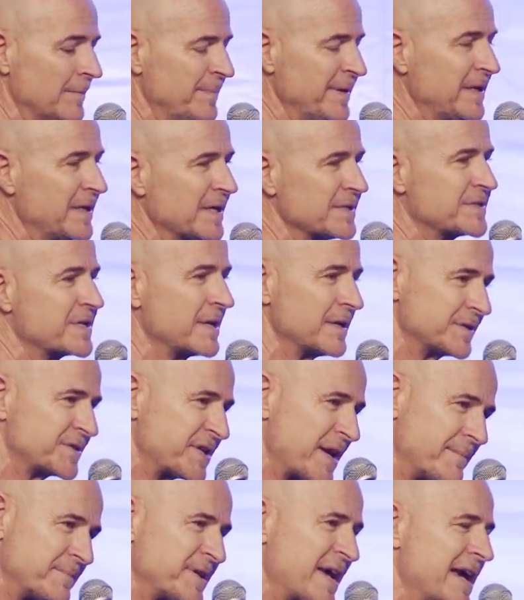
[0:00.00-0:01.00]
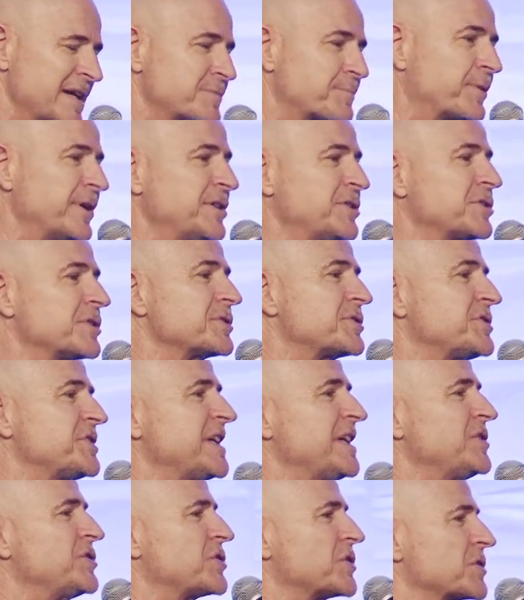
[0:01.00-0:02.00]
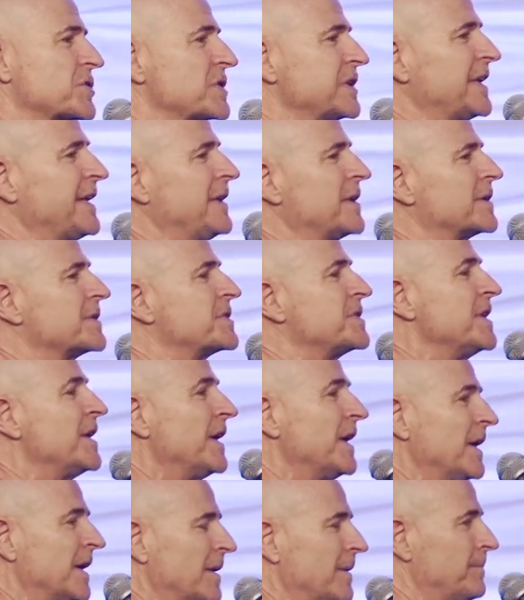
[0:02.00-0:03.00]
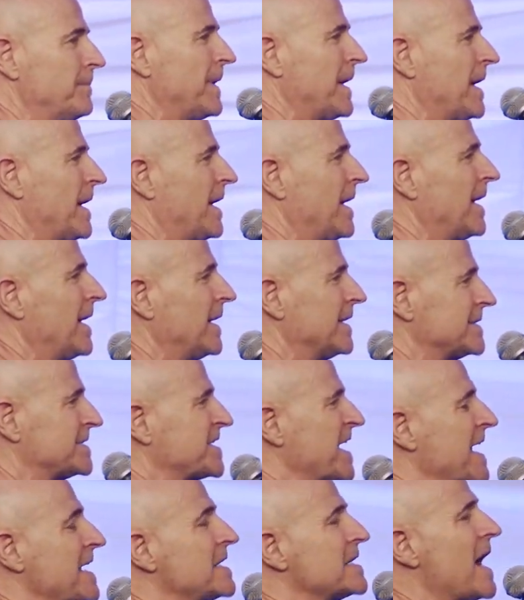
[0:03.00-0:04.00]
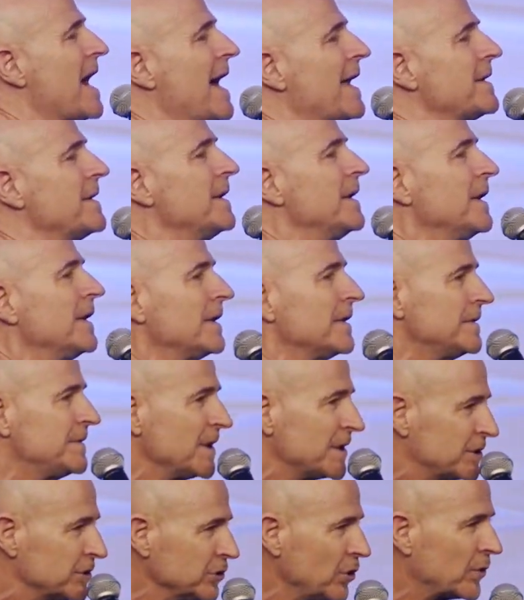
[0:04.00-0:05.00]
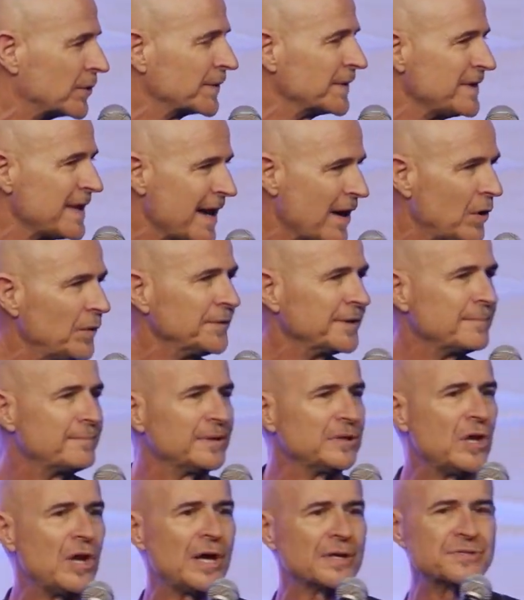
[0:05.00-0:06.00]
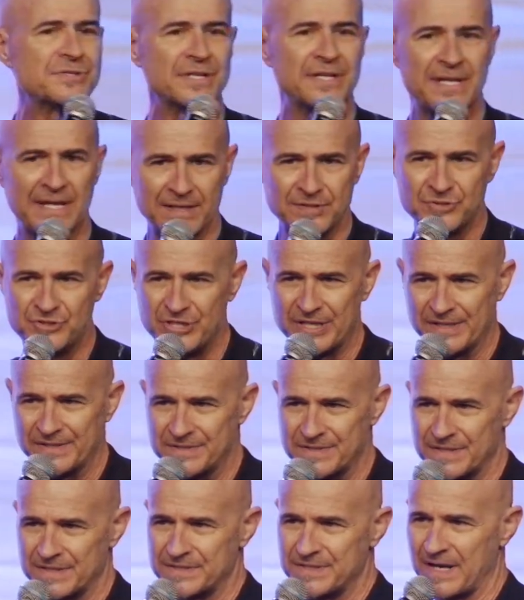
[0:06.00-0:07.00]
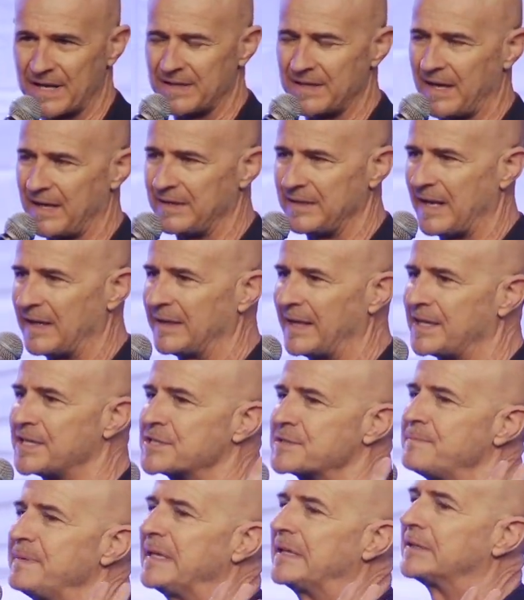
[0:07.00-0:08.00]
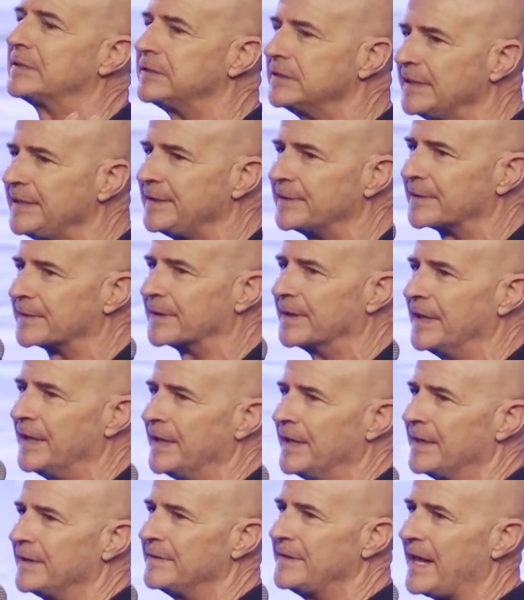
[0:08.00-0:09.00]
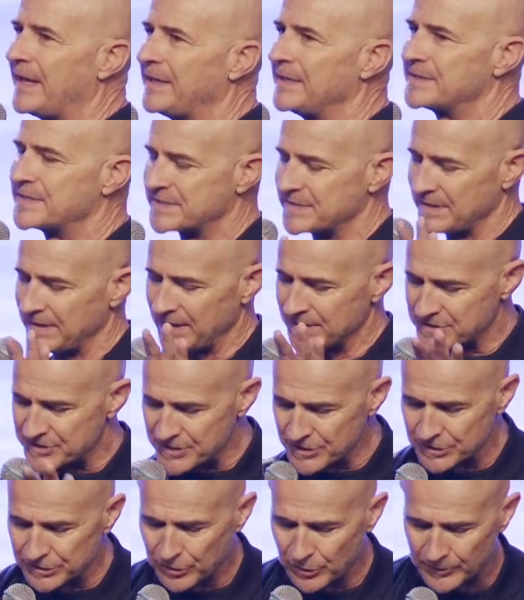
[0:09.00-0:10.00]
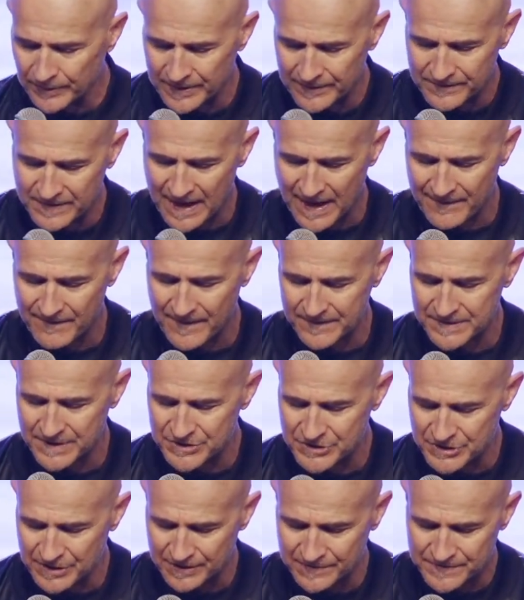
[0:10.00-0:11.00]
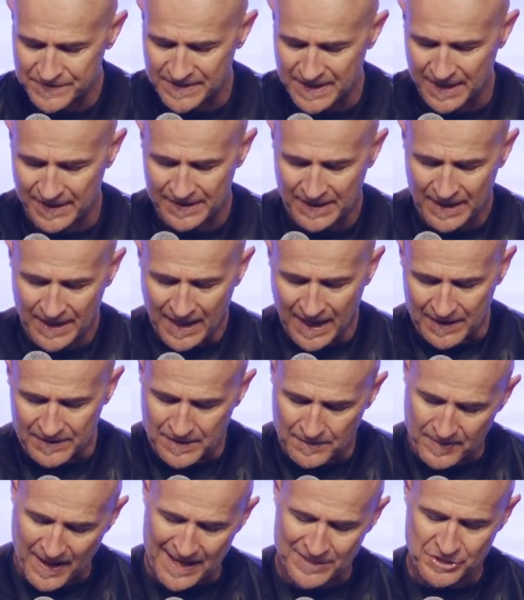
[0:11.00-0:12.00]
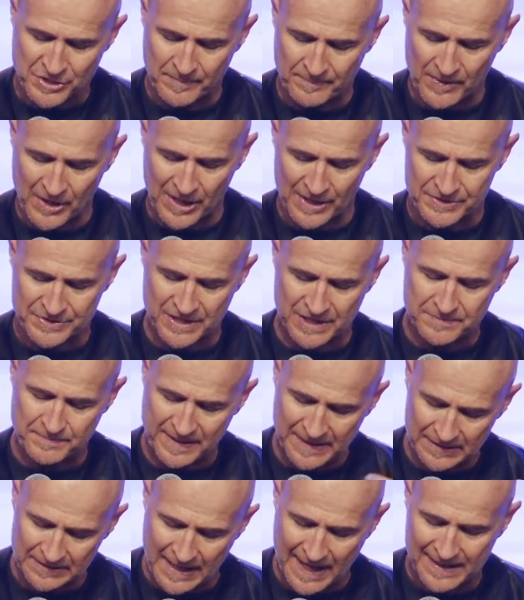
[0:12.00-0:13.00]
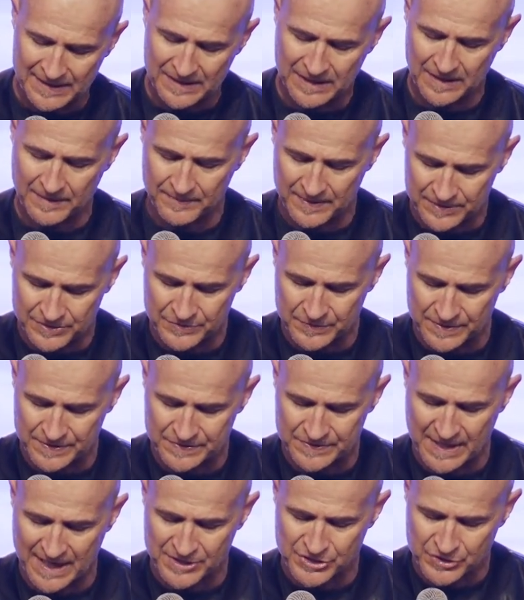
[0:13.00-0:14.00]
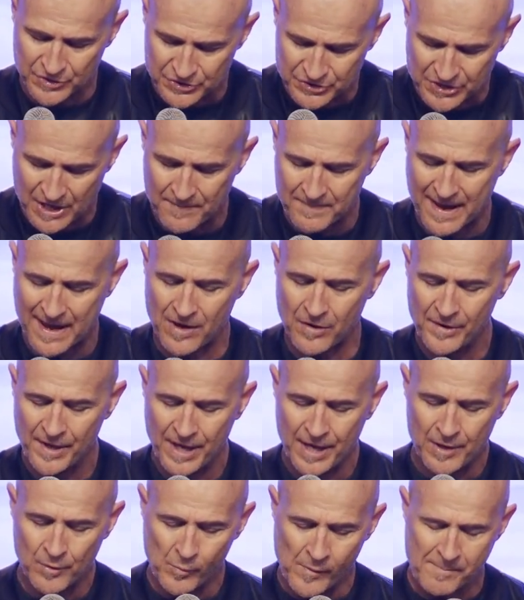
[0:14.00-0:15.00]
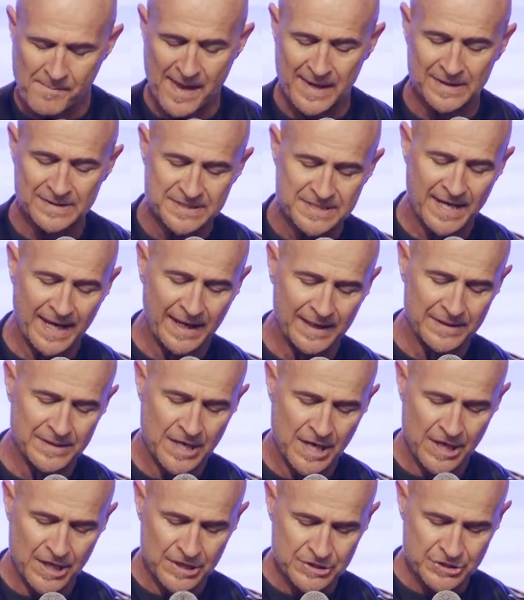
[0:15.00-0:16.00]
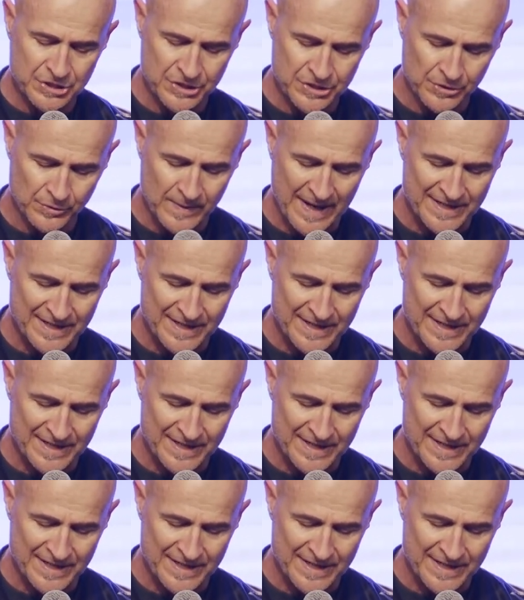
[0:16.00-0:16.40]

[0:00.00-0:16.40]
Because sometimes preachers, teachers, leaders take on the glory that only belongs to King Jesus. And let us be clear that it's the glory of God that deserves that. And the Apostle Paul says, being like him into his death, so somehow we may attain to the